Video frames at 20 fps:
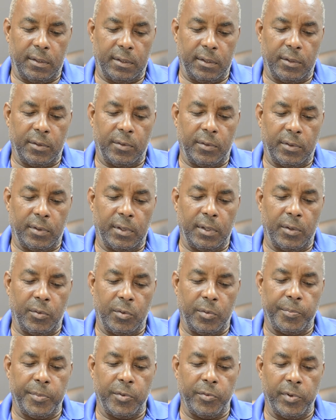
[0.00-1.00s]
you know, it
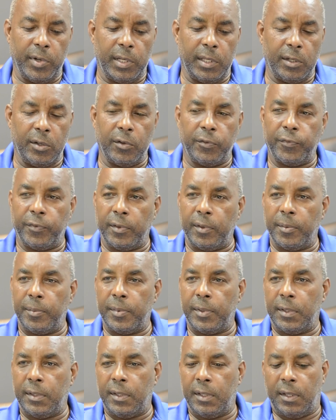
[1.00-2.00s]
would be really good for them,
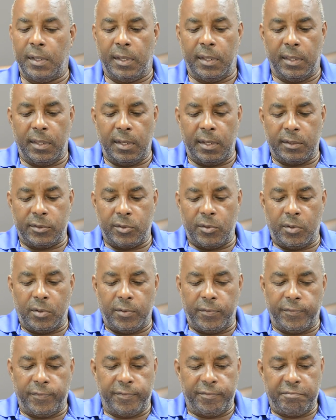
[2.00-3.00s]
and they, and they're sort
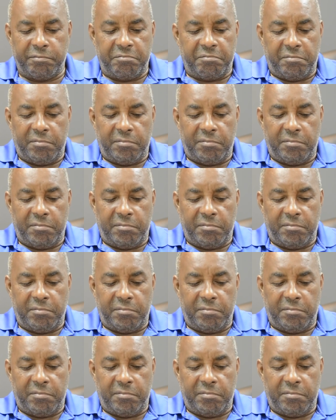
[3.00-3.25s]
of